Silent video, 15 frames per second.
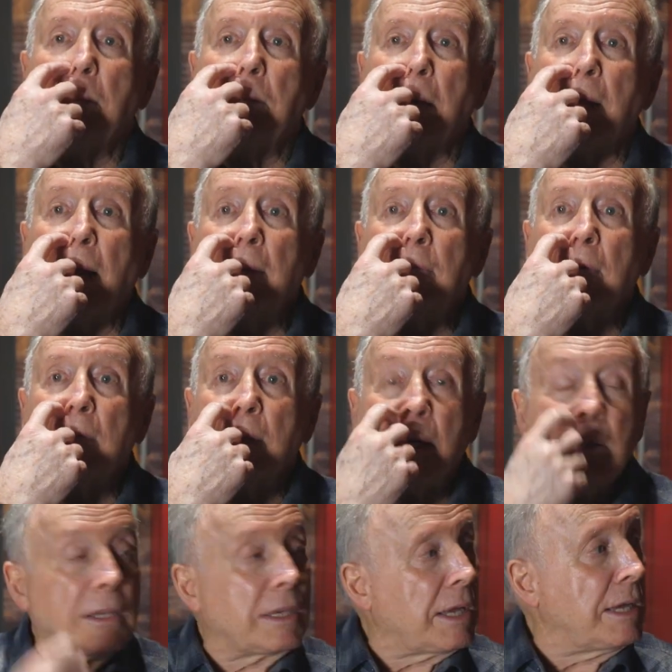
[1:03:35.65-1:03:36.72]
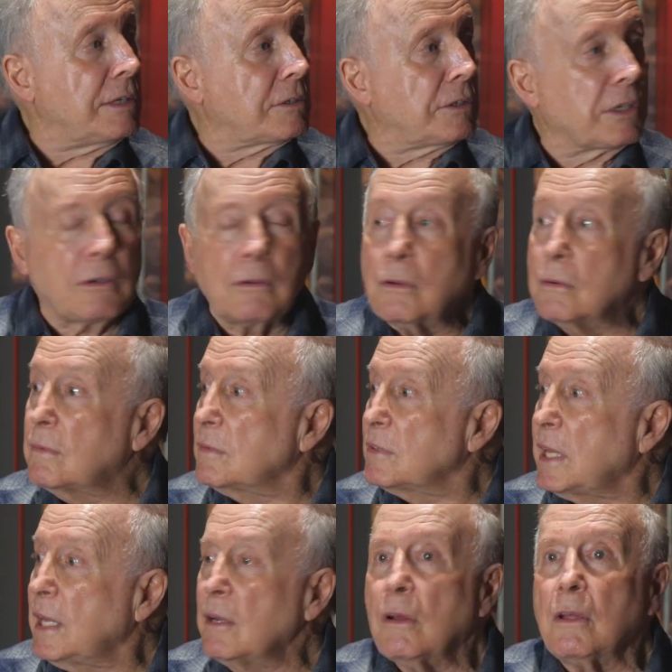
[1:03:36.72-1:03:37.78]
But after that, the guy's looking over his
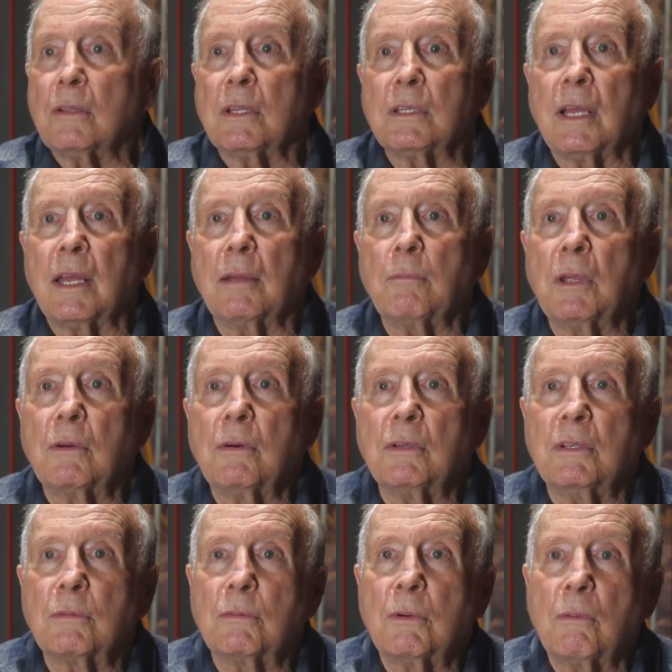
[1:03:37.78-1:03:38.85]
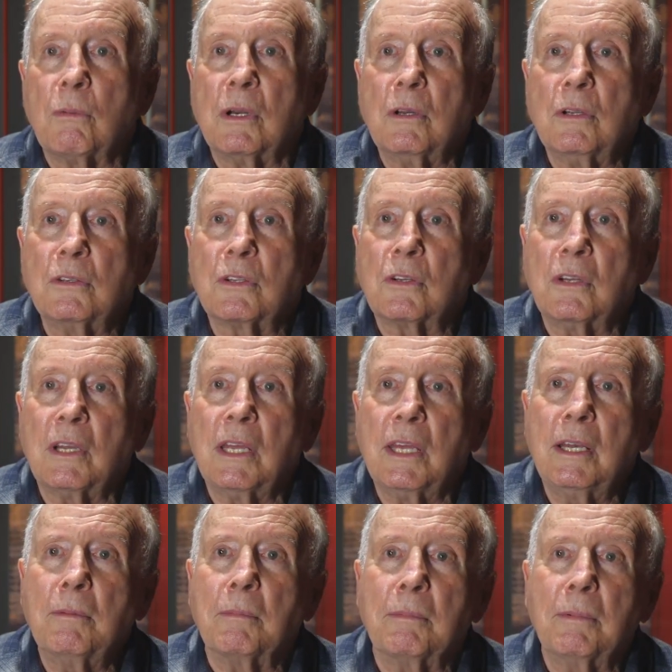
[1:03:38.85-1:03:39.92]
head all the time. You know, he's worrying who's going to hit
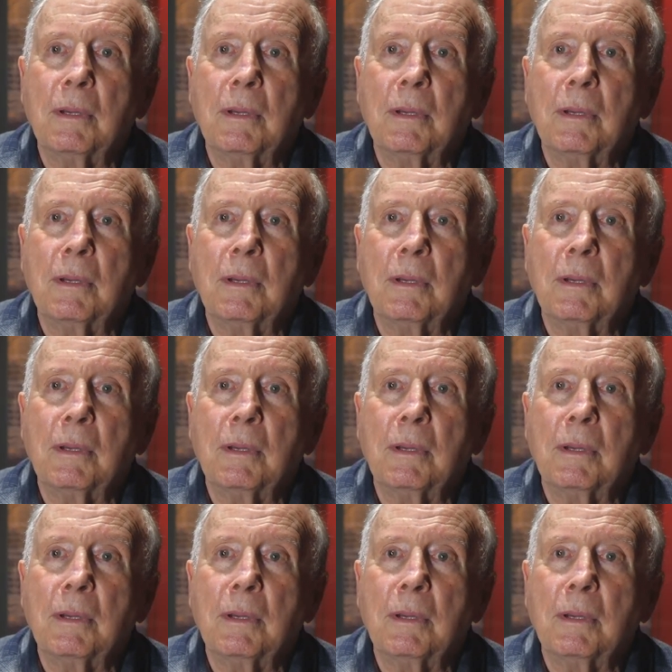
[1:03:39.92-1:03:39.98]
him.